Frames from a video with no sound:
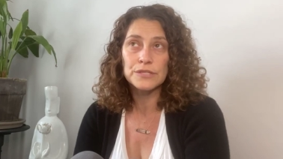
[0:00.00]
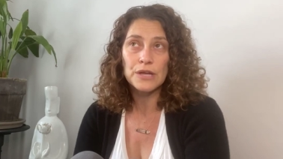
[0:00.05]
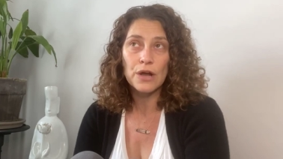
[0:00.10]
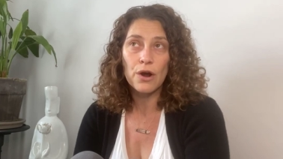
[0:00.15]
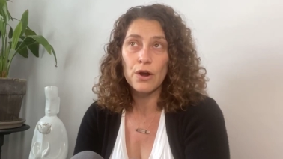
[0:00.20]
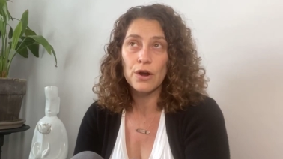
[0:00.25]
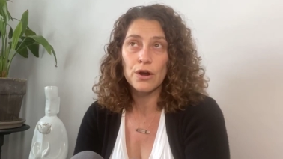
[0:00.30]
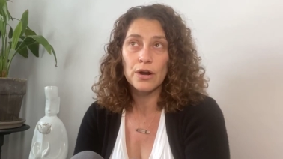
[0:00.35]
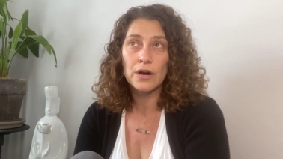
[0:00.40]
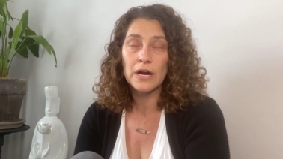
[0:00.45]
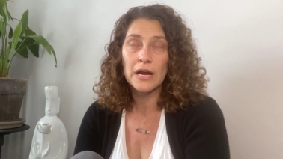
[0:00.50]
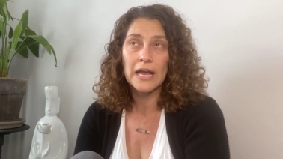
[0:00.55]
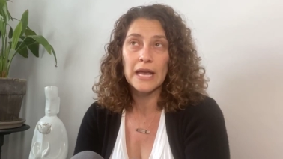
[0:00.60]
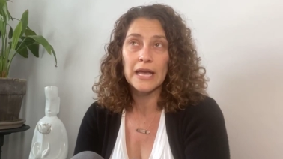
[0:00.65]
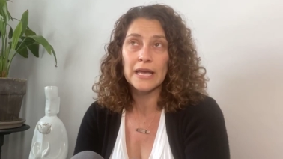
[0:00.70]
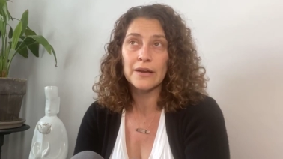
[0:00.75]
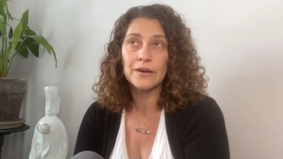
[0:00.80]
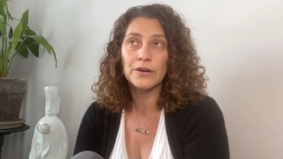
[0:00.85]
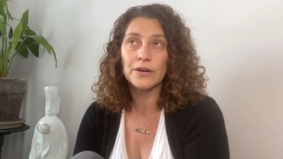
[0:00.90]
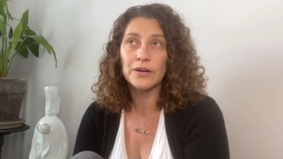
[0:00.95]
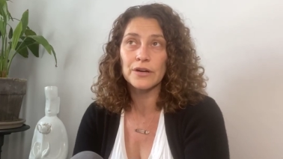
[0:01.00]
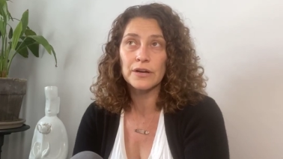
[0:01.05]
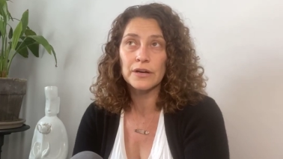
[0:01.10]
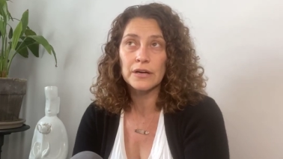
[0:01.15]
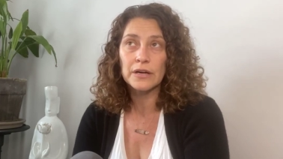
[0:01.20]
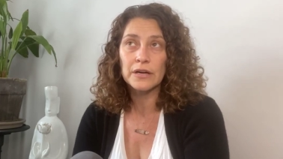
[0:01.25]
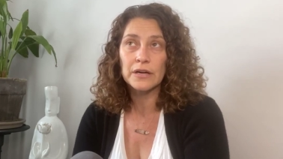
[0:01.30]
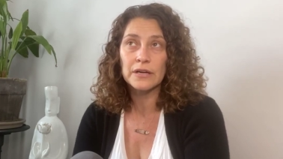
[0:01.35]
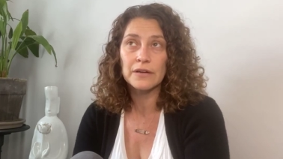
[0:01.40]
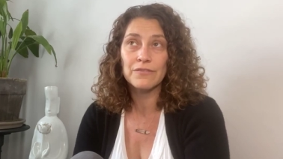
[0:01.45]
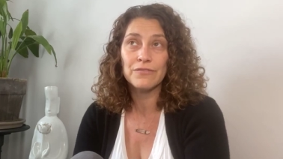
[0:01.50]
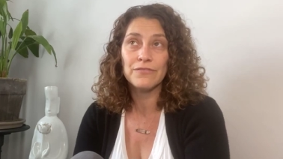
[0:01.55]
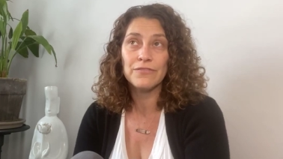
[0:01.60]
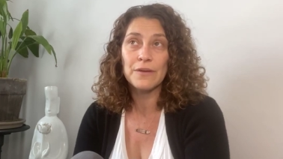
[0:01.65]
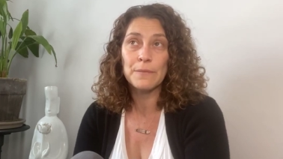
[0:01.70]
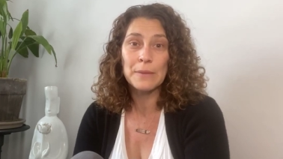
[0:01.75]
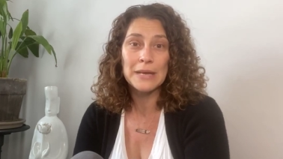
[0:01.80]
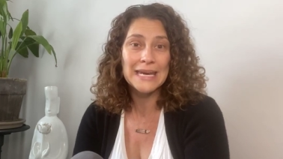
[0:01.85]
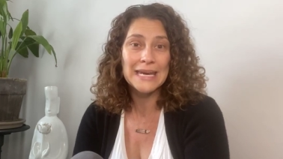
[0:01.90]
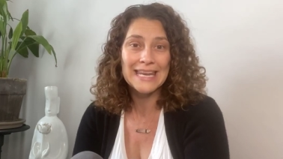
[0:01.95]
our inner
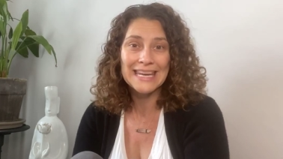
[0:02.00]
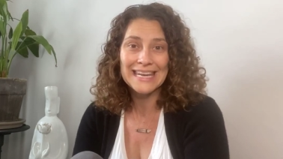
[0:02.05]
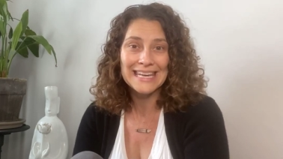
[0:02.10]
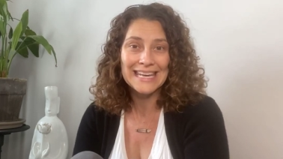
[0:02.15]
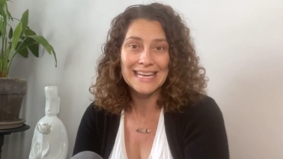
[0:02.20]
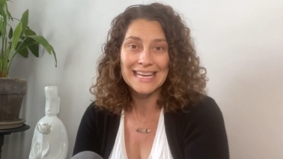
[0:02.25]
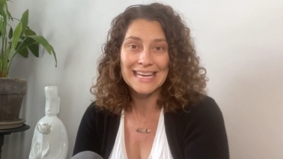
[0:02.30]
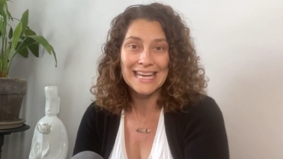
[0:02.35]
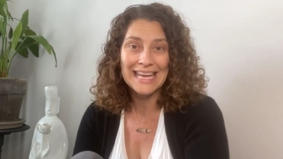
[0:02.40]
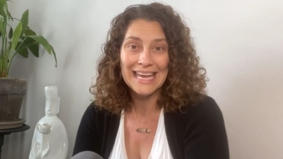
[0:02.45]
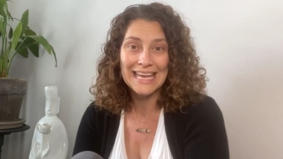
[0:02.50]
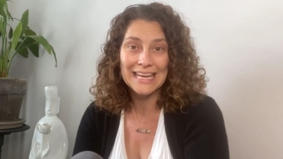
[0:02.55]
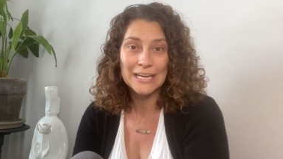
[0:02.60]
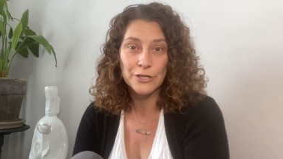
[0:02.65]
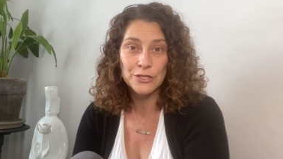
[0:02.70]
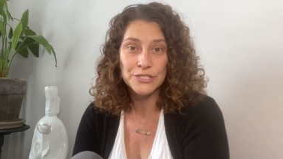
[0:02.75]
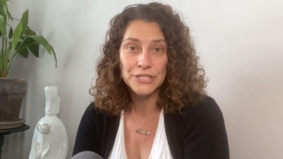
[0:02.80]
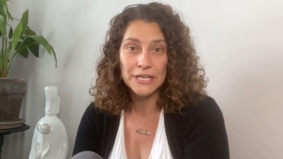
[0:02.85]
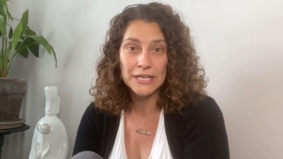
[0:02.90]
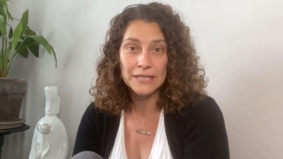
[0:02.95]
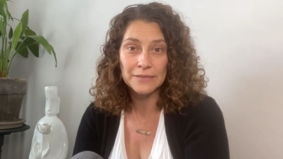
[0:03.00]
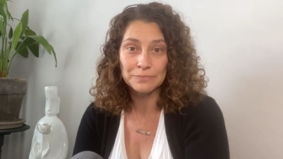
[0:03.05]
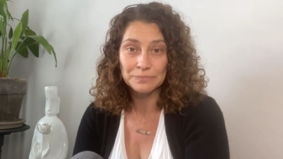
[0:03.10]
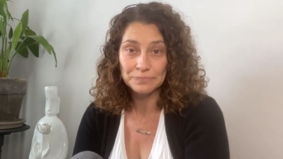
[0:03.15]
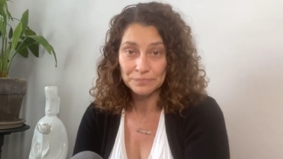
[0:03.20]
feminine energy,